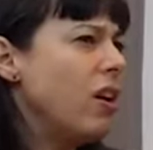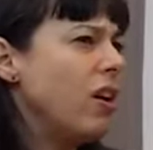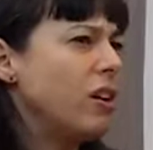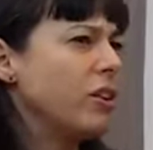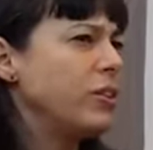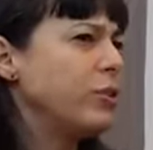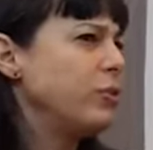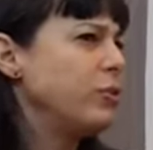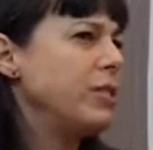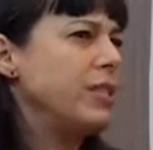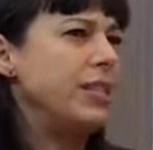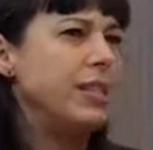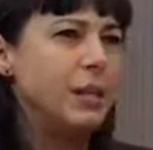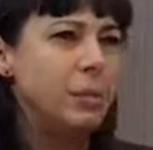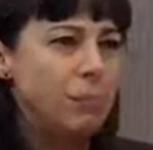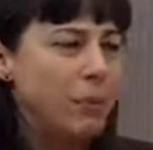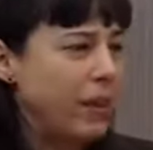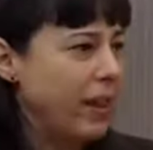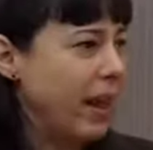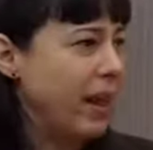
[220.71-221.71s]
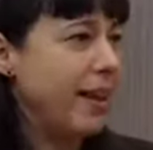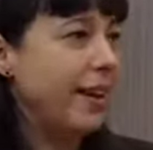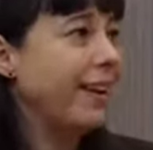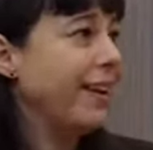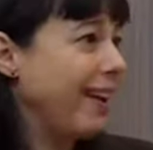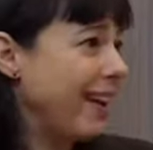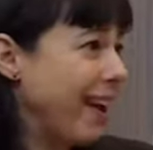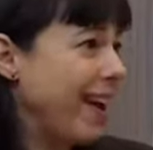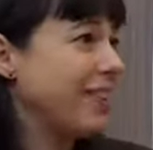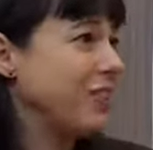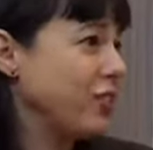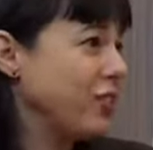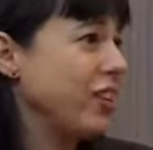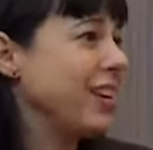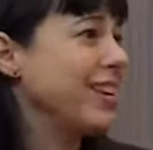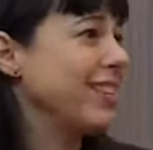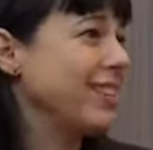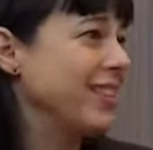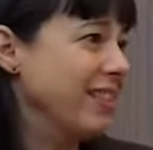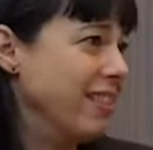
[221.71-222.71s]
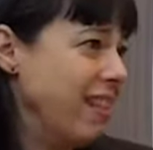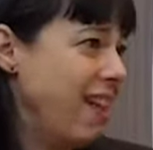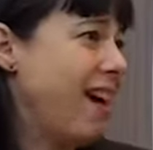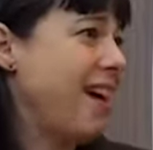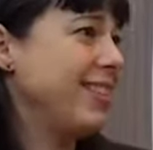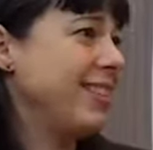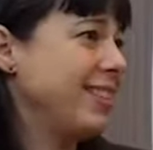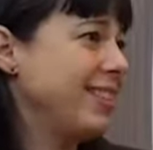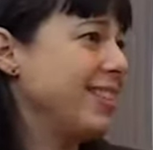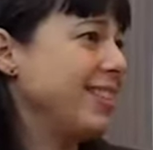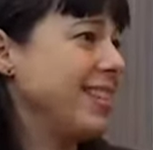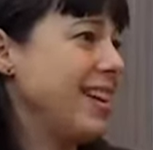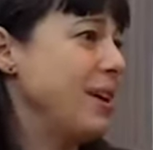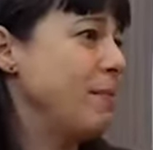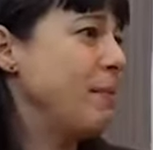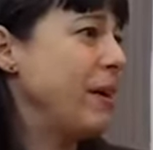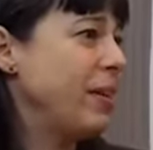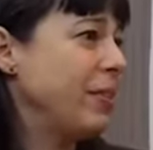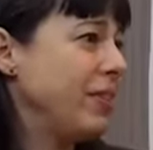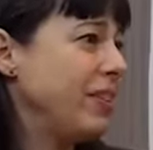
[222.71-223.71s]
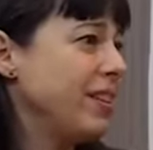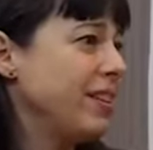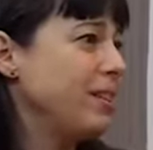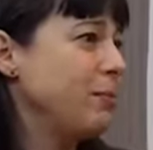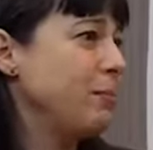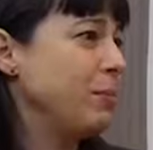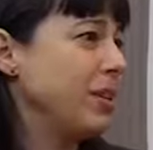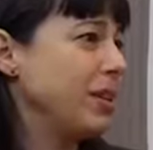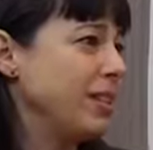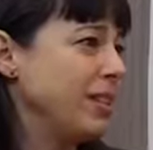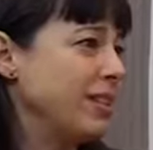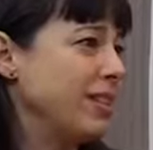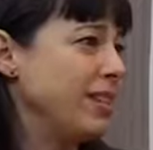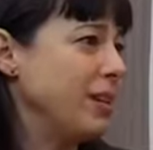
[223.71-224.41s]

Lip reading: also city planning actually has a lot to say about this, because mm-hmm.